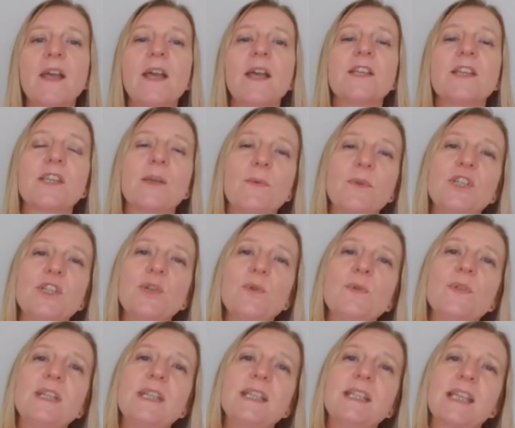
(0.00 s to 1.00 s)
So we
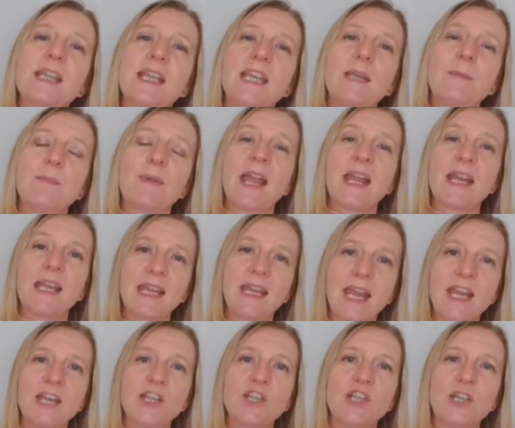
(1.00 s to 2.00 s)
do need to keep
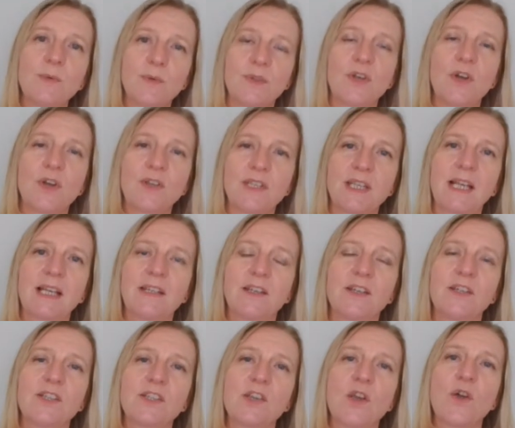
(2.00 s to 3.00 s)
engaging with our
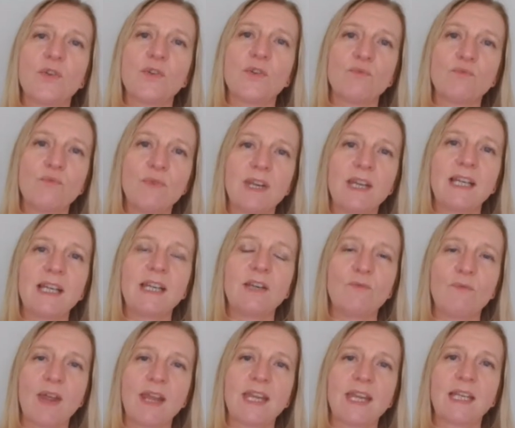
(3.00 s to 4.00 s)
delegates on a really
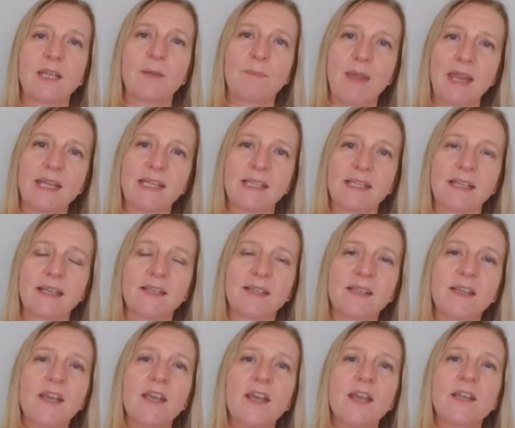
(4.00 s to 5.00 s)
regular basis.